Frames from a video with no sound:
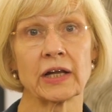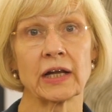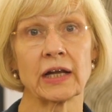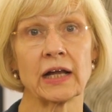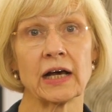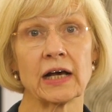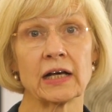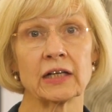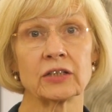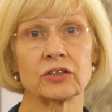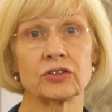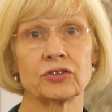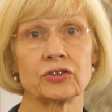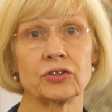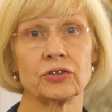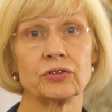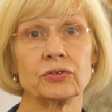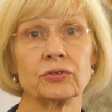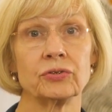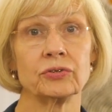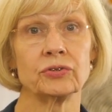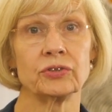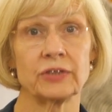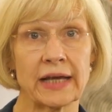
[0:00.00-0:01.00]
the last
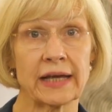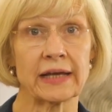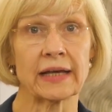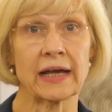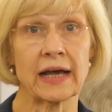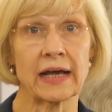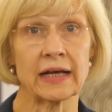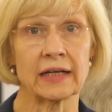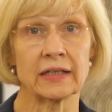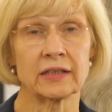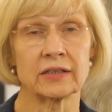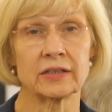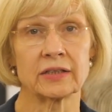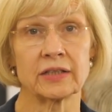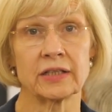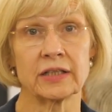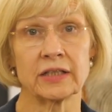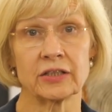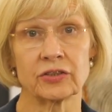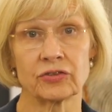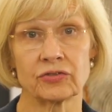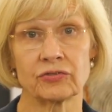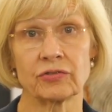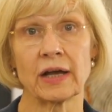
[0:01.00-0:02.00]
two decades,
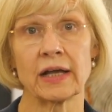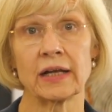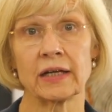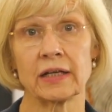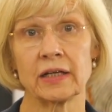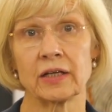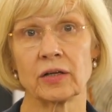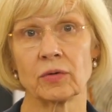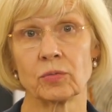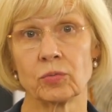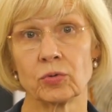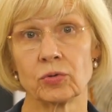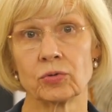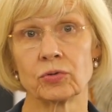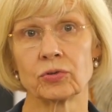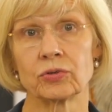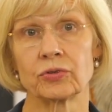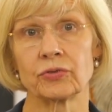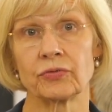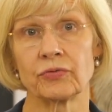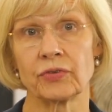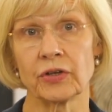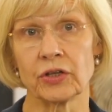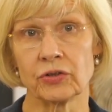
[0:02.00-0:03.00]
the Australian
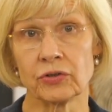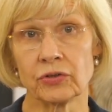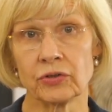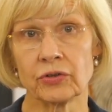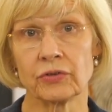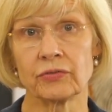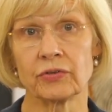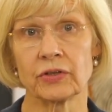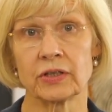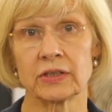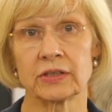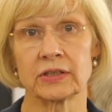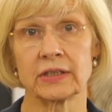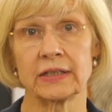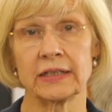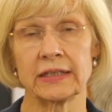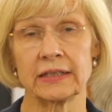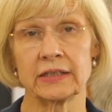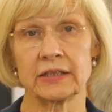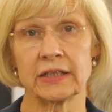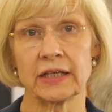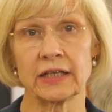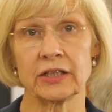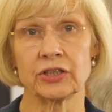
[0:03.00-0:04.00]
Awards for
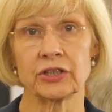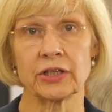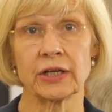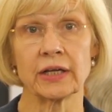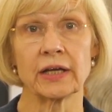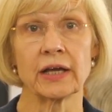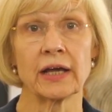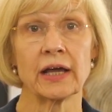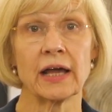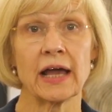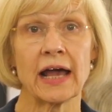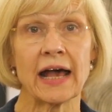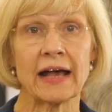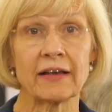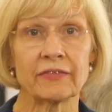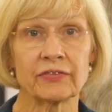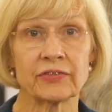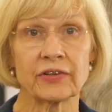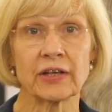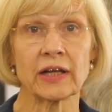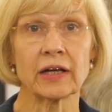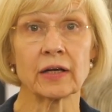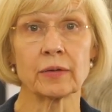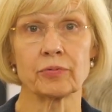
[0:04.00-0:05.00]
University Teaching have
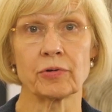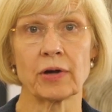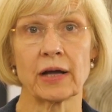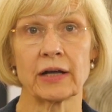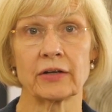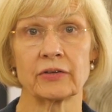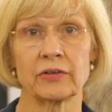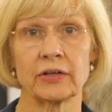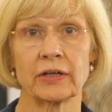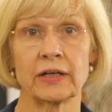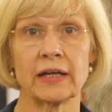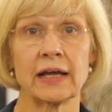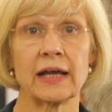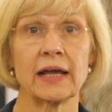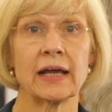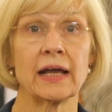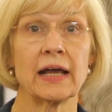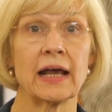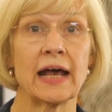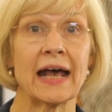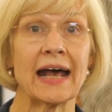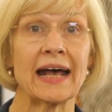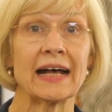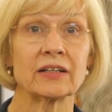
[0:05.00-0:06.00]
celebrated
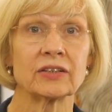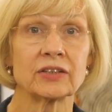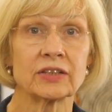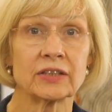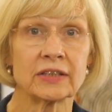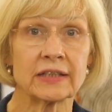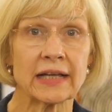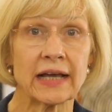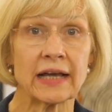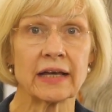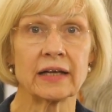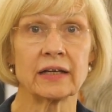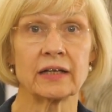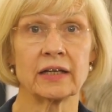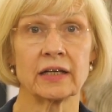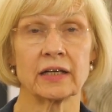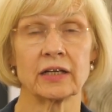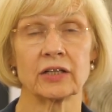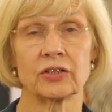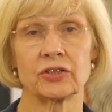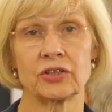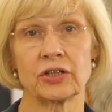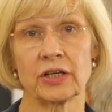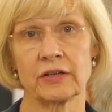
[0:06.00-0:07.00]

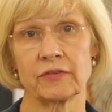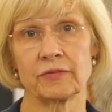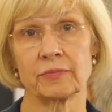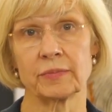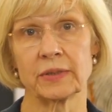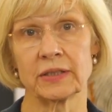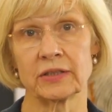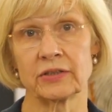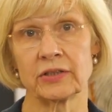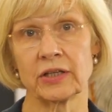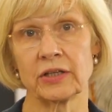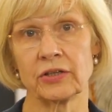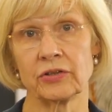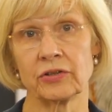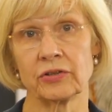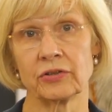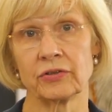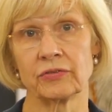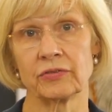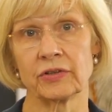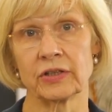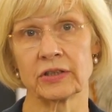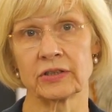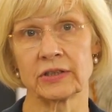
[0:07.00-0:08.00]
outstanding achievements in
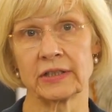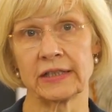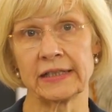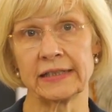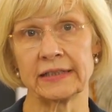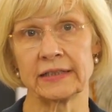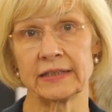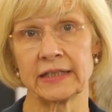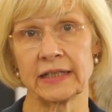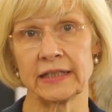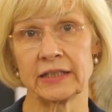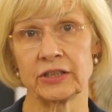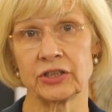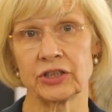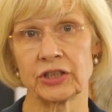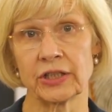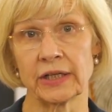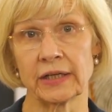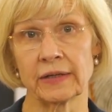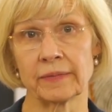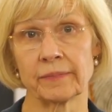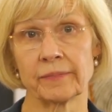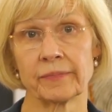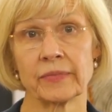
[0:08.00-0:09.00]
university
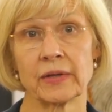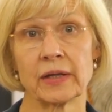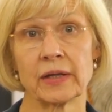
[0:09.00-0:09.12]
teaching.